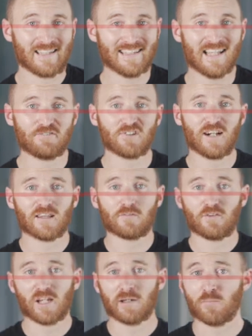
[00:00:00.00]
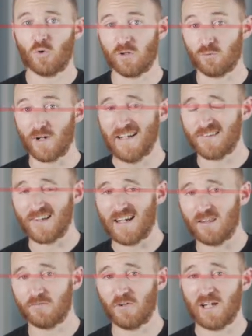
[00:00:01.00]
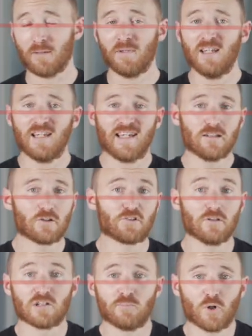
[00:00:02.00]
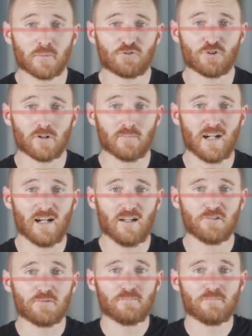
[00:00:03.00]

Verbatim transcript: the left side of the frame or the right side of the frame, it looks a little more mature in my eyes.